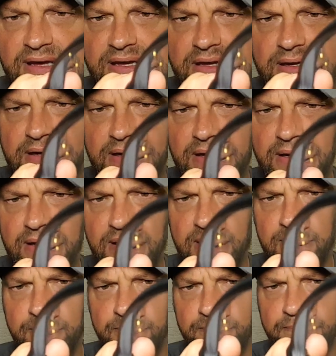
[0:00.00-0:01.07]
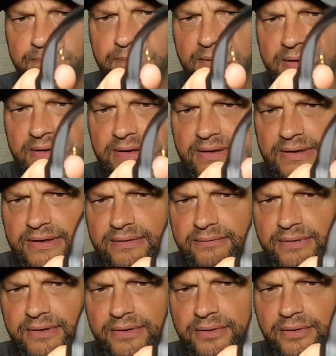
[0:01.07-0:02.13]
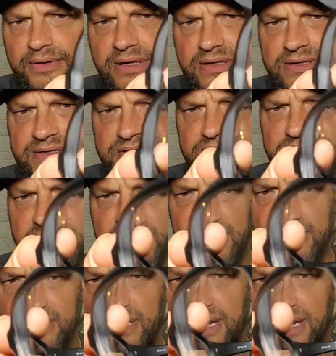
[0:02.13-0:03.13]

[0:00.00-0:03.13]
like um, whether or not you can see it